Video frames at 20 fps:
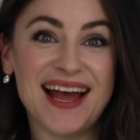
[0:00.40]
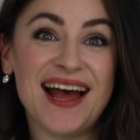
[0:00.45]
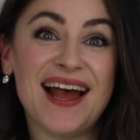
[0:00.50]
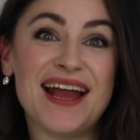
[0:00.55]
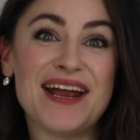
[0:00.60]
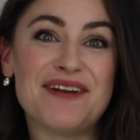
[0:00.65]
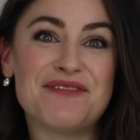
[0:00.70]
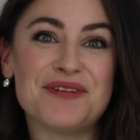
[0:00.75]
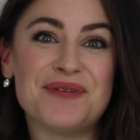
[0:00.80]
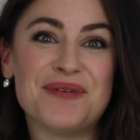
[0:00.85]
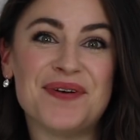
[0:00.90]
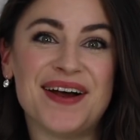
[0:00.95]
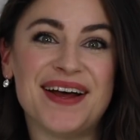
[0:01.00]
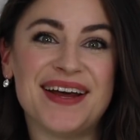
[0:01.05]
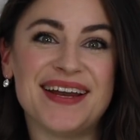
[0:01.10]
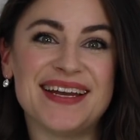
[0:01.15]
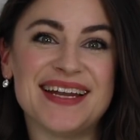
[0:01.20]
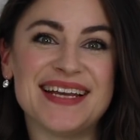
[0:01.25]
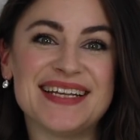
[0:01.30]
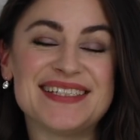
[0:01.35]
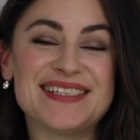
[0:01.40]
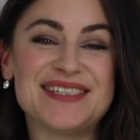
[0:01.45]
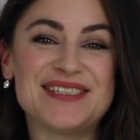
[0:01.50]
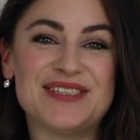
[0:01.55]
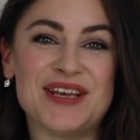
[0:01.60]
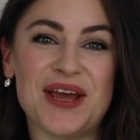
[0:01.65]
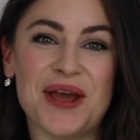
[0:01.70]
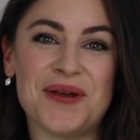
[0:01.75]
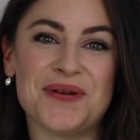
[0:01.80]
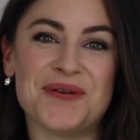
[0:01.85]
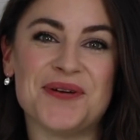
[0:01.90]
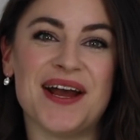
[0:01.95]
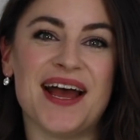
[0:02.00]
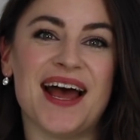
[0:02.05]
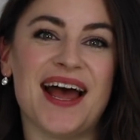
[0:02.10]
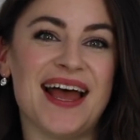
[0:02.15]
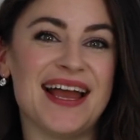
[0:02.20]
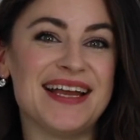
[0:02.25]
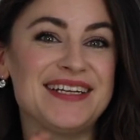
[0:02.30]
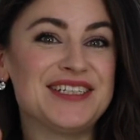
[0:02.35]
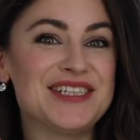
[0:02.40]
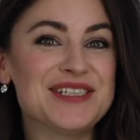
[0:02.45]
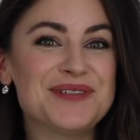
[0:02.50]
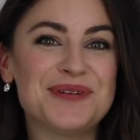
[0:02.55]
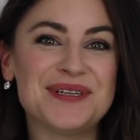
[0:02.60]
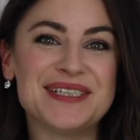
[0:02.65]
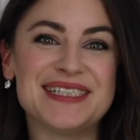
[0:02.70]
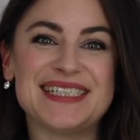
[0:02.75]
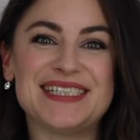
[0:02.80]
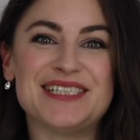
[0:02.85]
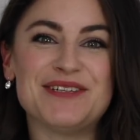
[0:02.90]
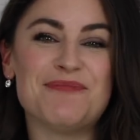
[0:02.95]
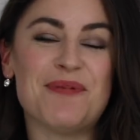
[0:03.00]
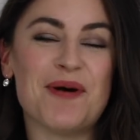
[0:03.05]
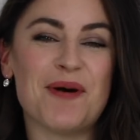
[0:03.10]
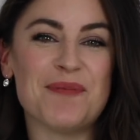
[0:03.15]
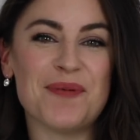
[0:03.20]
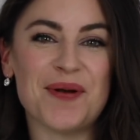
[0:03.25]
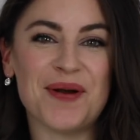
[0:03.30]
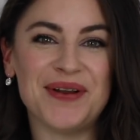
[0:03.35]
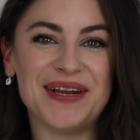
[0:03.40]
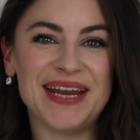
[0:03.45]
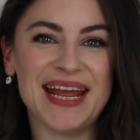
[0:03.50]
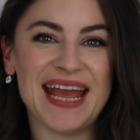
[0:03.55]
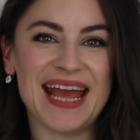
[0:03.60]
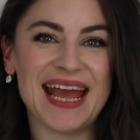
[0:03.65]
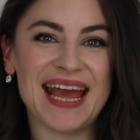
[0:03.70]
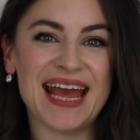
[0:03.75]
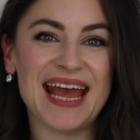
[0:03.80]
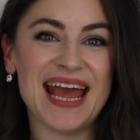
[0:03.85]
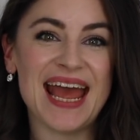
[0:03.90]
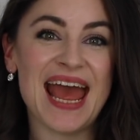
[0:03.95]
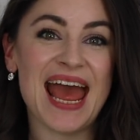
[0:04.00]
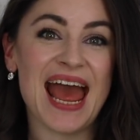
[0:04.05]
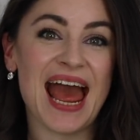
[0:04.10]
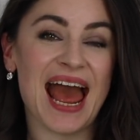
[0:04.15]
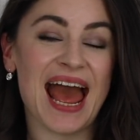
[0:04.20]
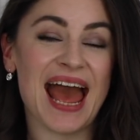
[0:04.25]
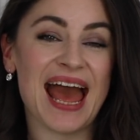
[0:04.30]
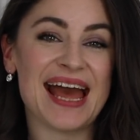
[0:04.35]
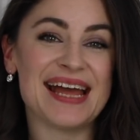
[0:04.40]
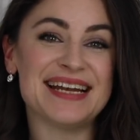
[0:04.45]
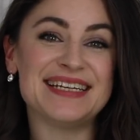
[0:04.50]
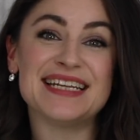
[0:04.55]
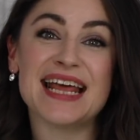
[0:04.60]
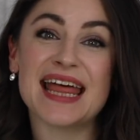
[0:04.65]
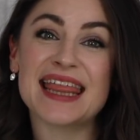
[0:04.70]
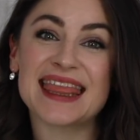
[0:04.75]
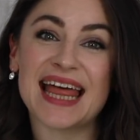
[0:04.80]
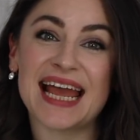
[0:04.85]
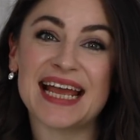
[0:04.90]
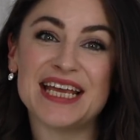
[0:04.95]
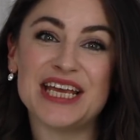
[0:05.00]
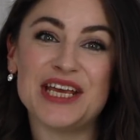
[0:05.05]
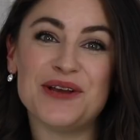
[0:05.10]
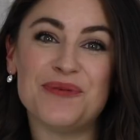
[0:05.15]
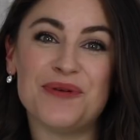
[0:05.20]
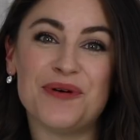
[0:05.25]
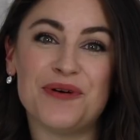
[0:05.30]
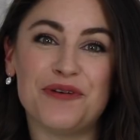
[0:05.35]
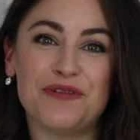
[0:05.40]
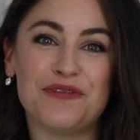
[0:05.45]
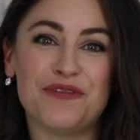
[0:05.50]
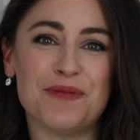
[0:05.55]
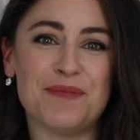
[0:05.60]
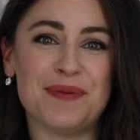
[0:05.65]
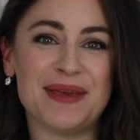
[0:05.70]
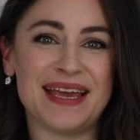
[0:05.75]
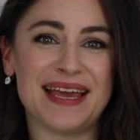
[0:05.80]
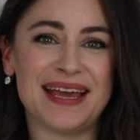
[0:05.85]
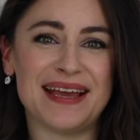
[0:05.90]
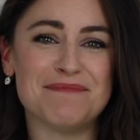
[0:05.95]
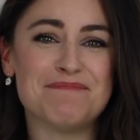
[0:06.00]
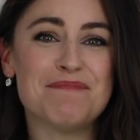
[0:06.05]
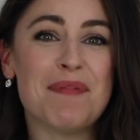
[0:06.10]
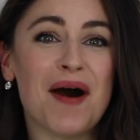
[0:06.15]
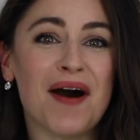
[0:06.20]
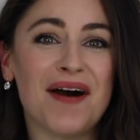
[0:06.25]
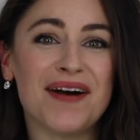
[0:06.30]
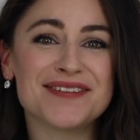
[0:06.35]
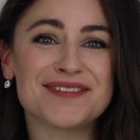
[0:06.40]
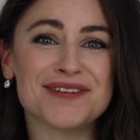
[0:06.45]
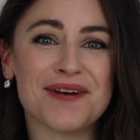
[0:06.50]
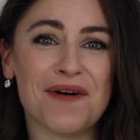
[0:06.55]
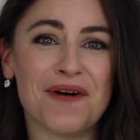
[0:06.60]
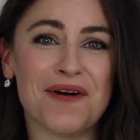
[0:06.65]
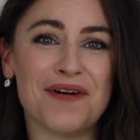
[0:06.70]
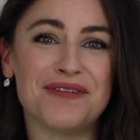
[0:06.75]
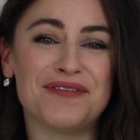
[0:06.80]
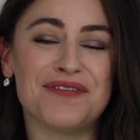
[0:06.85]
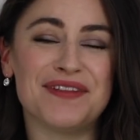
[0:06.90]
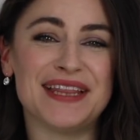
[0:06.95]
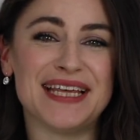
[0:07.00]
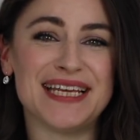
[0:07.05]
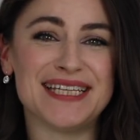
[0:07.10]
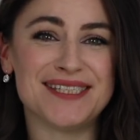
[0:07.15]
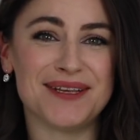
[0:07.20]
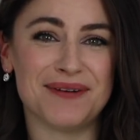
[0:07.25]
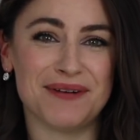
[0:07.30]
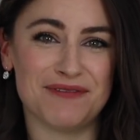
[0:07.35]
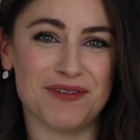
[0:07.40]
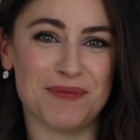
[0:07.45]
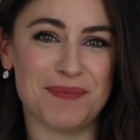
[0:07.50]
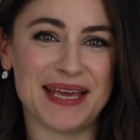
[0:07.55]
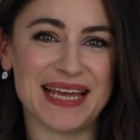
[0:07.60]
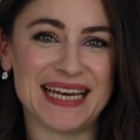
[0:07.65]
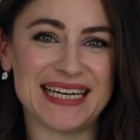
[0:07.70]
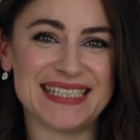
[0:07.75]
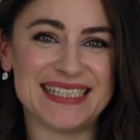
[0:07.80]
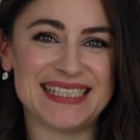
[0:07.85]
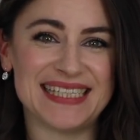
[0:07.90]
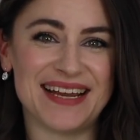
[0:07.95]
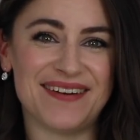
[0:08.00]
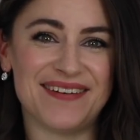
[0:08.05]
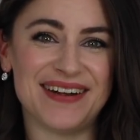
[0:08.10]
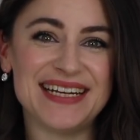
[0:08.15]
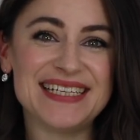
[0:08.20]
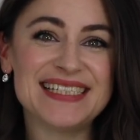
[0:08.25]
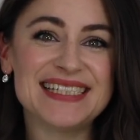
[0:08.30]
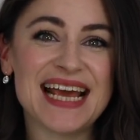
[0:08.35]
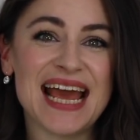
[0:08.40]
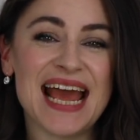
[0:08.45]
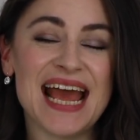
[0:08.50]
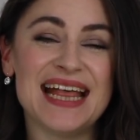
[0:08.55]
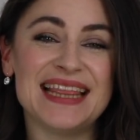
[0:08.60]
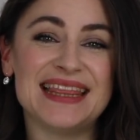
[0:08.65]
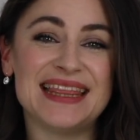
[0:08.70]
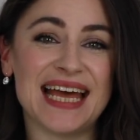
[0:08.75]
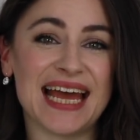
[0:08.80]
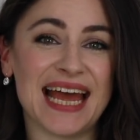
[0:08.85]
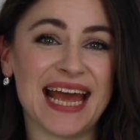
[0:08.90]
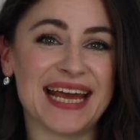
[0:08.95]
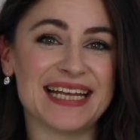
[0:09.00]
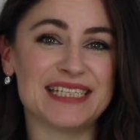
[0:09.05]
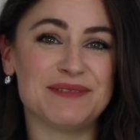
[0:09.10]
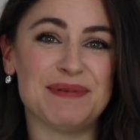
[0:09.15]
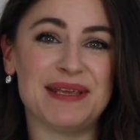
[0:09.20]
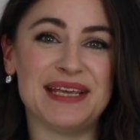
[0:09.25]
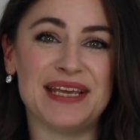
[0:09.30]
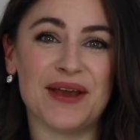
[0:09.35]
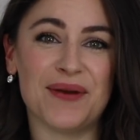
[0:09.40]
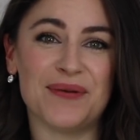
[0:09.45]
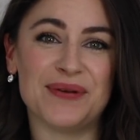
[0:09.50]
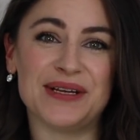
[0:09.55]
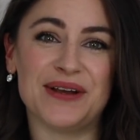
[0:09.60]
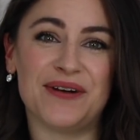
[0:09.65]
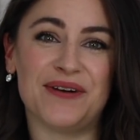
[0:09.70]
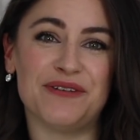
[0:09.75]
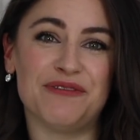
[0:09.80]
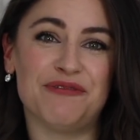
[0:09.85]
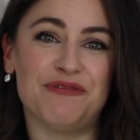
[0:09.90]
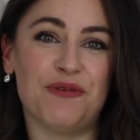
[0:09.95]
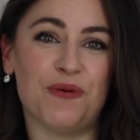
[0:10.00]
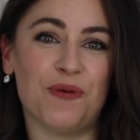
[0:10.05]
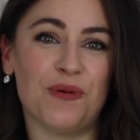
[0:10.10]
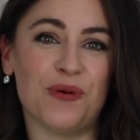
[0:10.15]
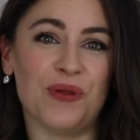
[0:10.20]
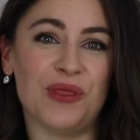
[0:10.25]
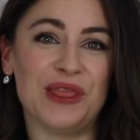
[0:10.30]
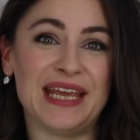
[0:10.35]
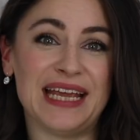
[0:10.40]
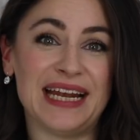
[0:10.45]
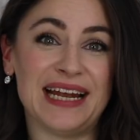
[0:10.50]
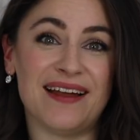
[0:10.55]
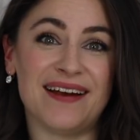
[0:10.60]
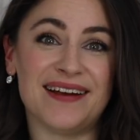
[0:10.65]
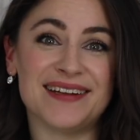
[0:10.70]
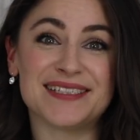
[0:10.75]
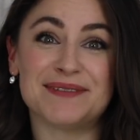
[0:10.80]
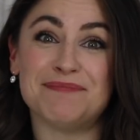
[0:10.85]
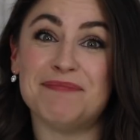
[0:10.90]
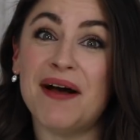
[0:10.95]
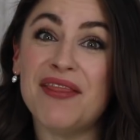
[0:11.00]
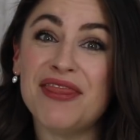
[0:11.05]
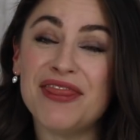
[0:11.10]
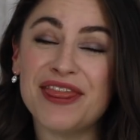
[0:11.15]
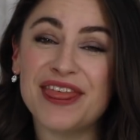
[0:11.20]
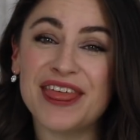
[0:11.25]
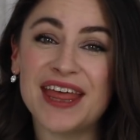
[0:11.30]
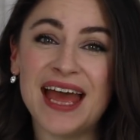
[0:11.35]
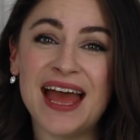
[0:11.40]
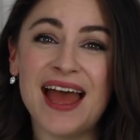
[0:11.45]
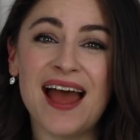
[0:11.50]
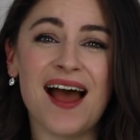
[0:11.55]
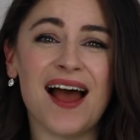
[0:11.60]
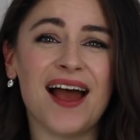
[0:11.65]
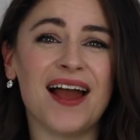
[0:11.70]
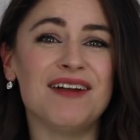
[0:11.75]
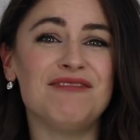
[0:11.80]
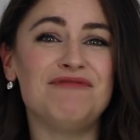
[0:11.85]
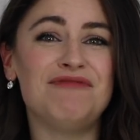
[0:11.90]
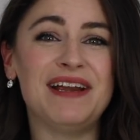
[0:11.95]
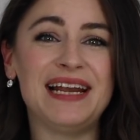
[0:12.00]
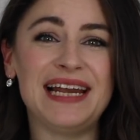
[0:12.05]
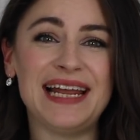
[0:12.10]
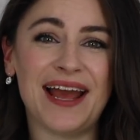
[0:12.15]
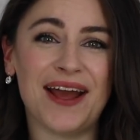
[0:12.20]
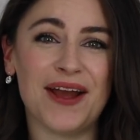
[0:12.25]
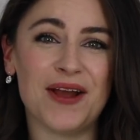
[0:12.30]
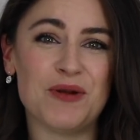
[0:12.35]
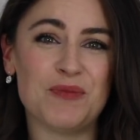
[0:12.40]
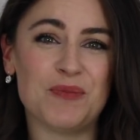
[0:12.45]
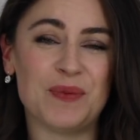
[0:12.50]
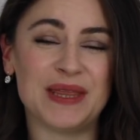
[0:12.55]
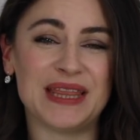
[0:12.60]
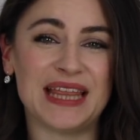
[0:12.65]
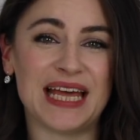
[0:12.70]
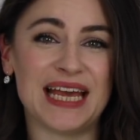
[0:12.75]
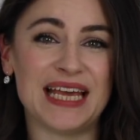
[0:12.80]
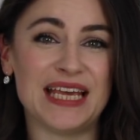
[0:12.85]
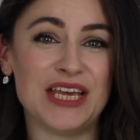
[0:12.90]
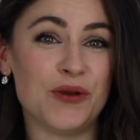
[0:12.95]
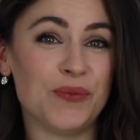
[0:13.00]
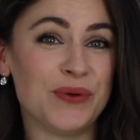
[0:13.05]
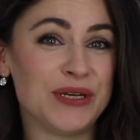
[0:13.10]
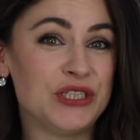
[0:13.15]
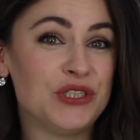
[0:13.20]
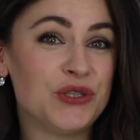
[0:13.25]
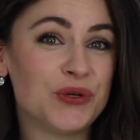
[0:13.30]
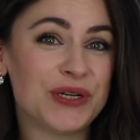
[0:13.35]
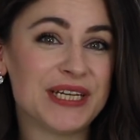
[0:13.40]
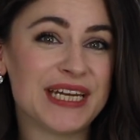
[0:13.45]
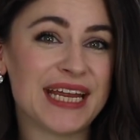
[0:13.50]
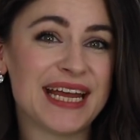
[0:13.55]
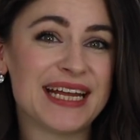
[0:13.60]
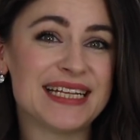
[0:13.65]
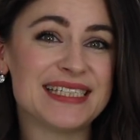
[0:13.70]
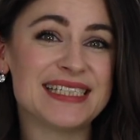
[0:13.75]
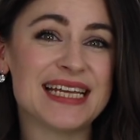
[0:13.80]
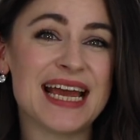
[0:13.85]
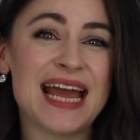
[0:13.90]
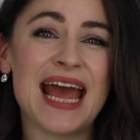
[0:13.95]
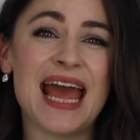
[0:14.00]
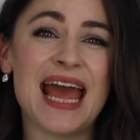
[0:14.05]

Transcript: Hi everyone. So I just wanted to pop on here and thank you all for being part of the Sewing for Beginners series that has been going on for the last month. I really hope that you enjoyed it.